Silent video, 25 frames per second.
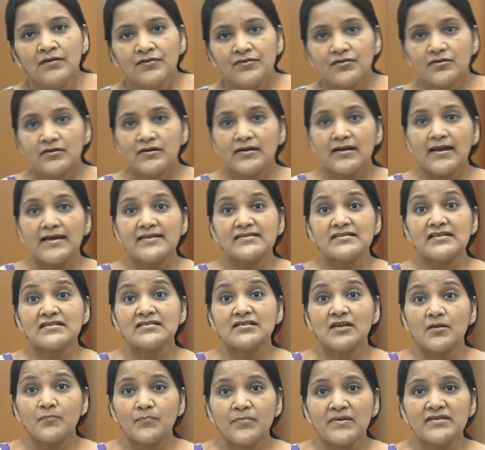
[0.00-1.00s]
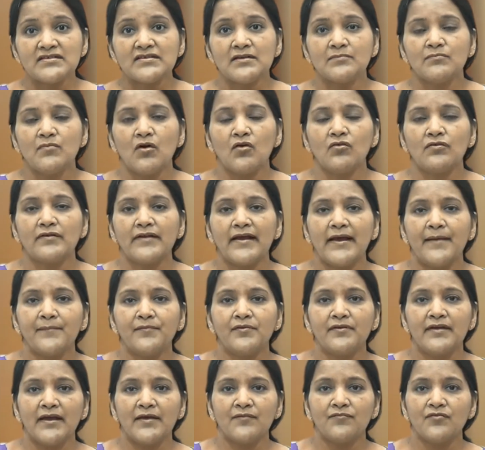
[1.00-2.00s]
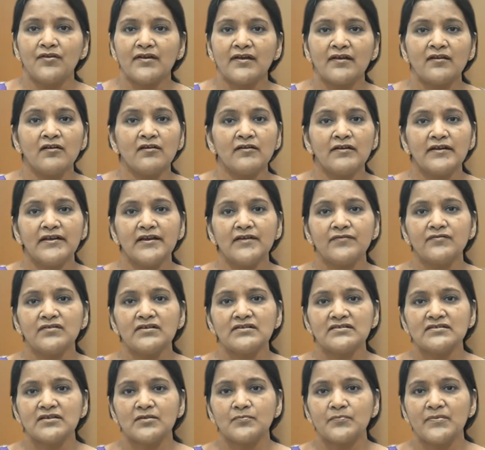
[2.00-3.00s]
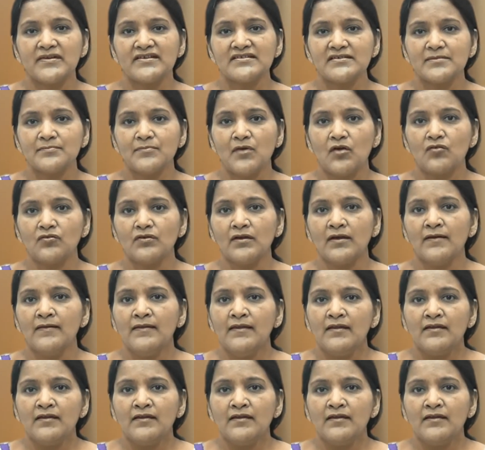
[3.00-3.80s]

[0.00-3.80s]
utilized the surplus amount time to time, we cannot leave the surplus amount